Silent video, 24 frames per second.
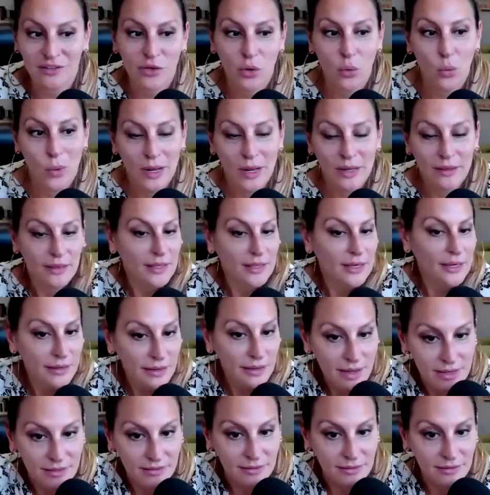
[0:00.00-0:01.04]
the way that it
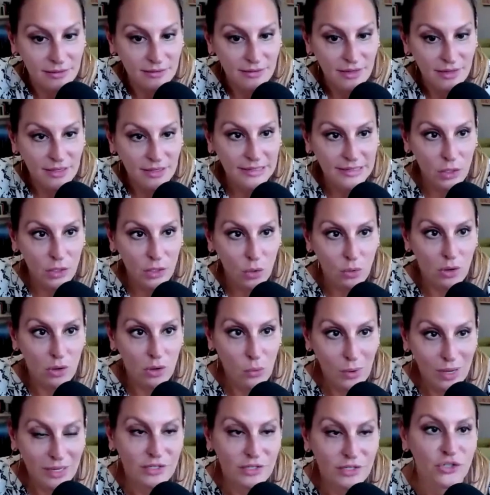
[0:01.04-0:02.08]
is, and they don't
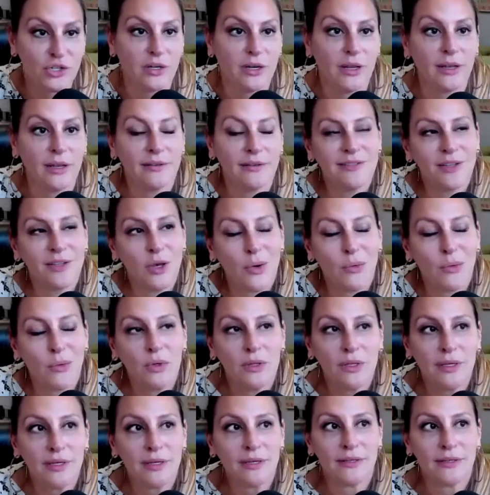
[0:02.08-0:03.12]
question it. So it
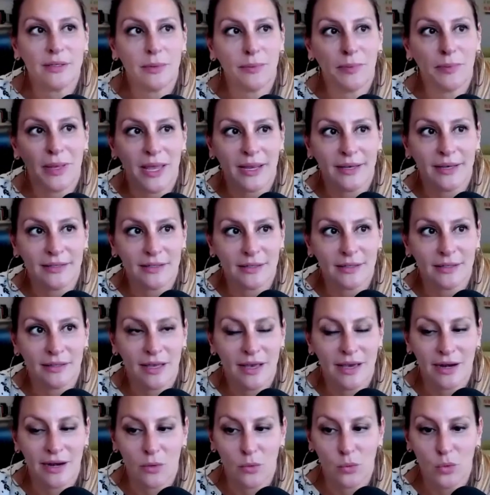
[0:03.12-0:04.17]
really depends a
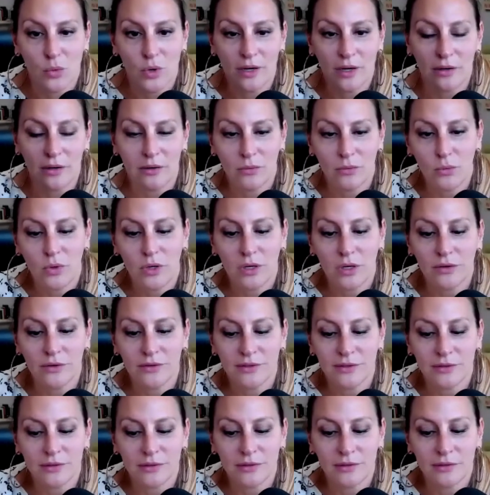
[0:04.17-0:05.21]
lot on what
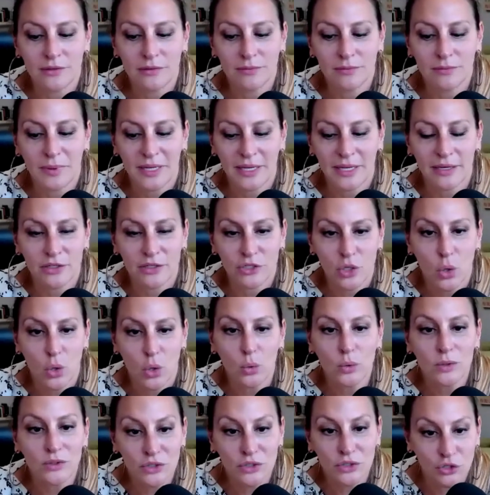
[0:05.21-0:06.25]
is being
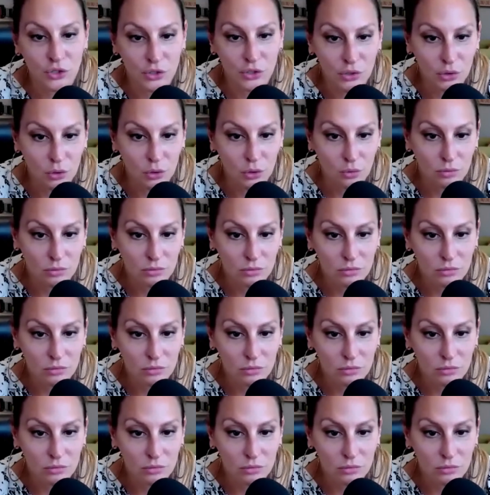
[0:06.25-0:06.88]
told to you.